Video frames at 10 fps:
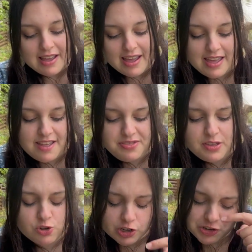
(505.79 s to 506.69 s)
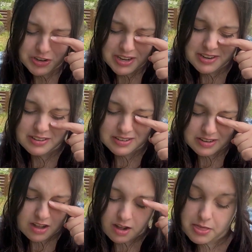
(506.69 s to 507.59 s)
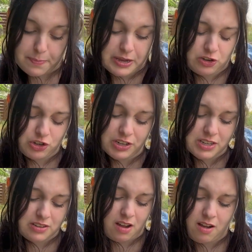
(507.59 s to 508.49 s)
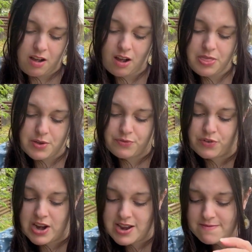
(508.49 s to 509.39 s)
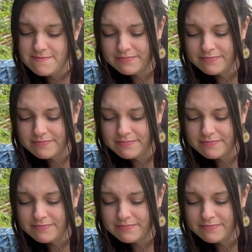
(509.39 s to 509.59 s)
And the treasure again is on the picture. It's on the frame.